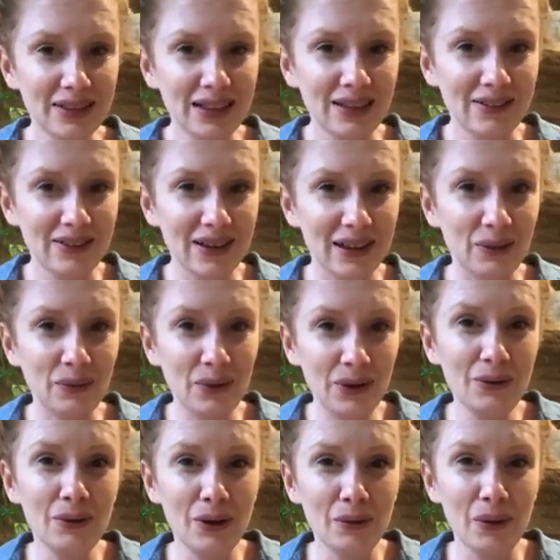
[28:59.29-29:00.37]
And we're like,
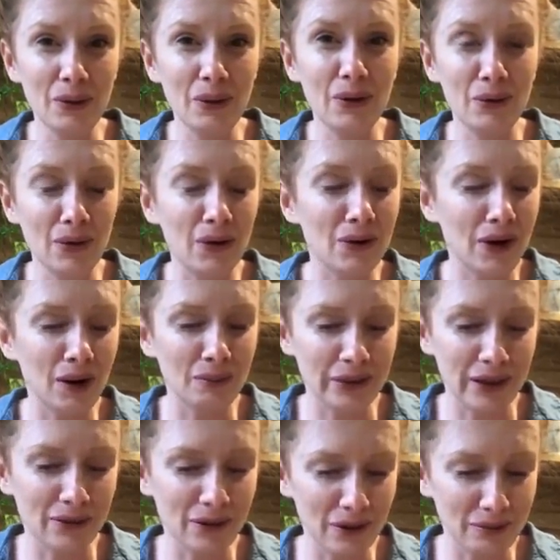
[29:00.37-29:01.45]
whoa, calm
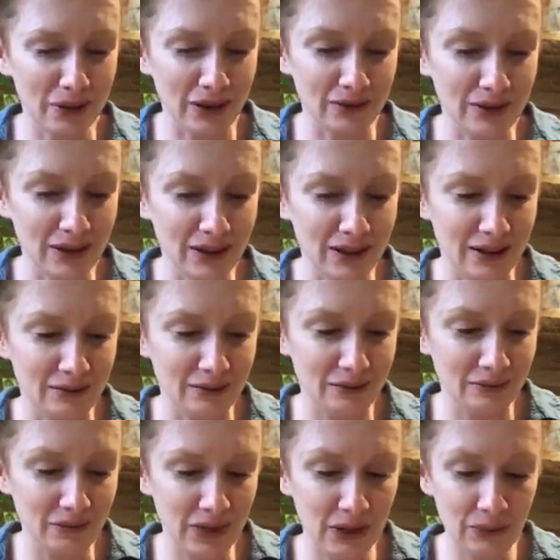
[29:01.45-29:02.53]
down. And
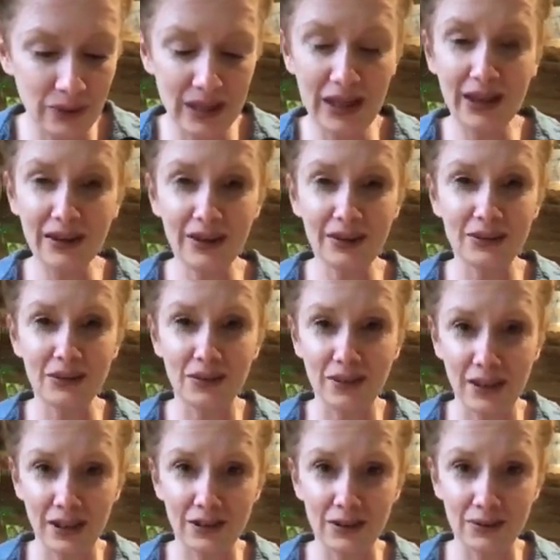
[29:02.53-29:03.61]
we can't
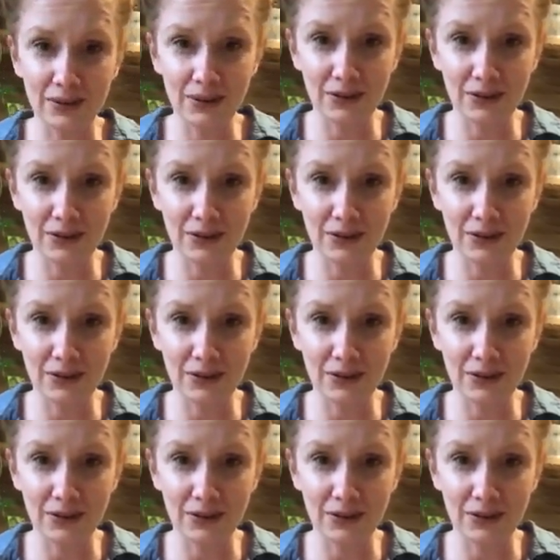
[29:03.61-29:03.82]
understand her,